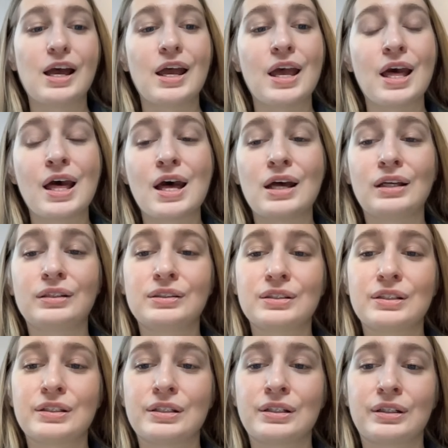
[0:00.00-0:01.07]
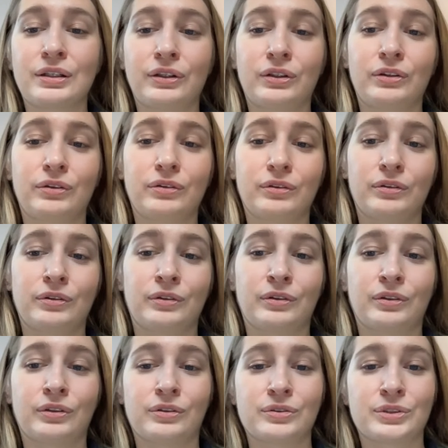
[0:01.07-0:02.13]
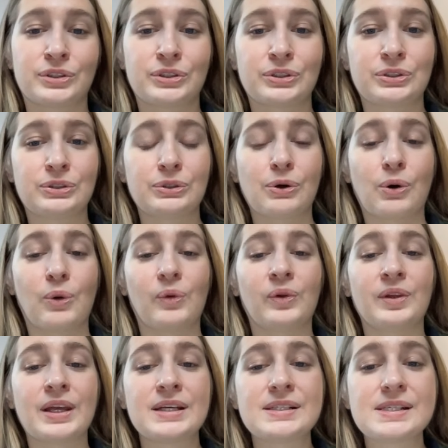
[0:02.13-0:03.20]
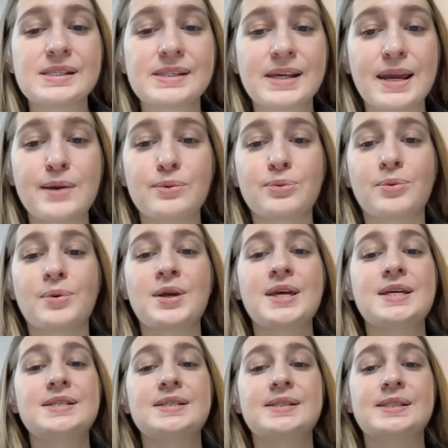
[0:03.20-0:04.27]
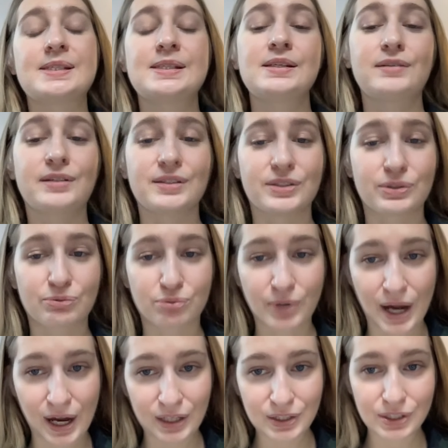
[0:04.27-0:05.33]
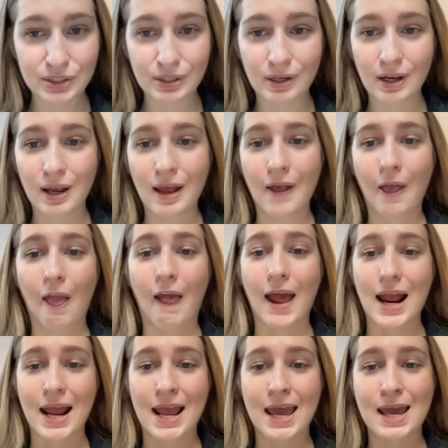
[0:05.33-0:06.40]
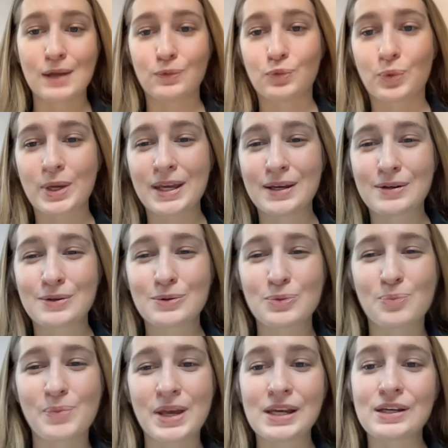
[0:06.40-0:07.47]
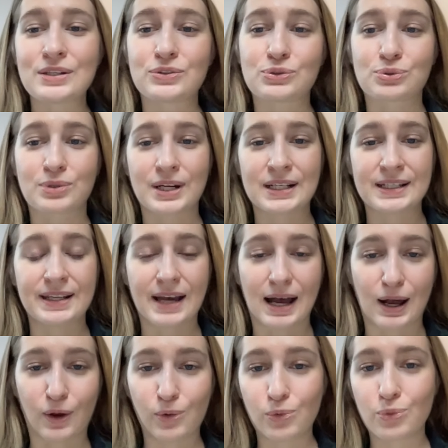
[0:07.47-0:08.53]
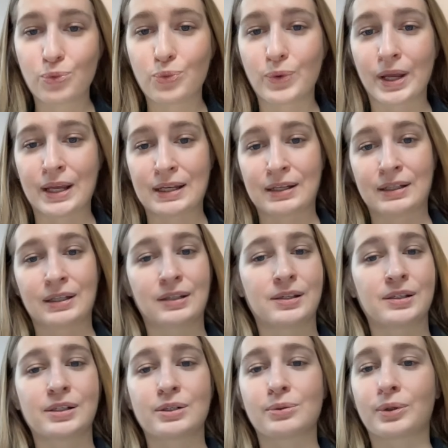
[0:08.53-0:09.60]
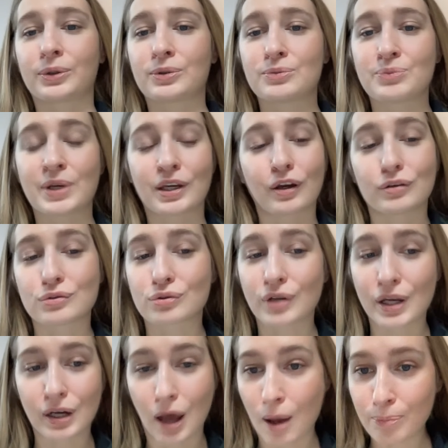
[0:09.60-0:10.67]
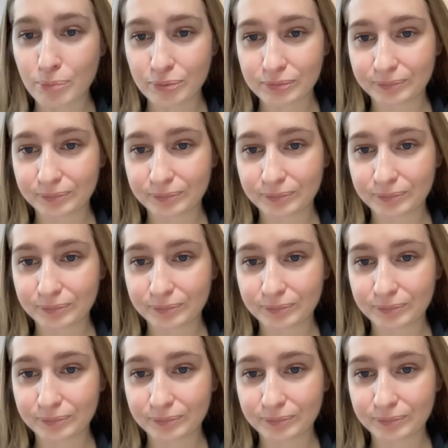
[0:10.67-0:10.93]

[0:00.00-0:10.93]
And so let's say we see this range and we could make a trade down, and here we could make a trade up.